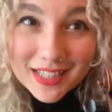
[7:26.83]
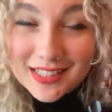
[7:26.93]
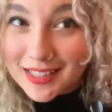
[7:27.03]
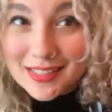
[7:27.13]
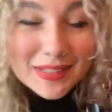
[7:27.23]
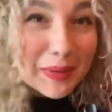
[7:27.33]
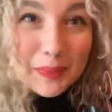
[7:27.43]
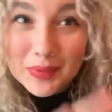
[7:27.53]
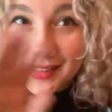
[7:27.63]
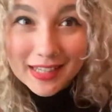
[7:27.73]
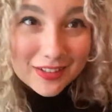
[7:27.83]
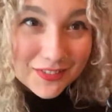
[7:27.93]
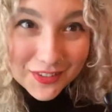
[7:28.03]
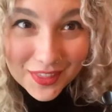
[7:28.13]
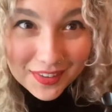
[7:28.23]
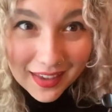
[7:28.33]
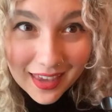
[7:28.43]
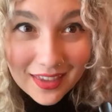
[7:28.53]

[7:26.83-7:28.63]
is complete for the day.